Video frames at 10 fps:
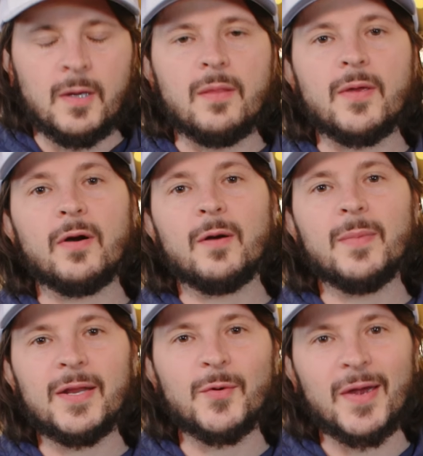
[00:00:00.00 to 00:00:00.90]
There are
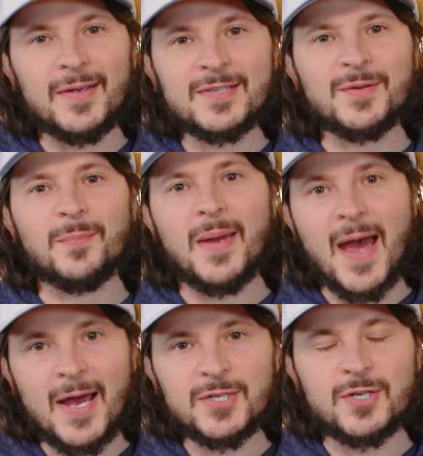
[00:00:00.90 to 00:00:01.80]
many ways to
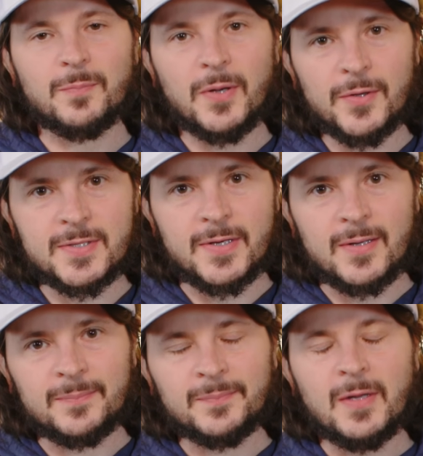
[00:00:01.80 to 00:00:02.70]
mash a Pilsner.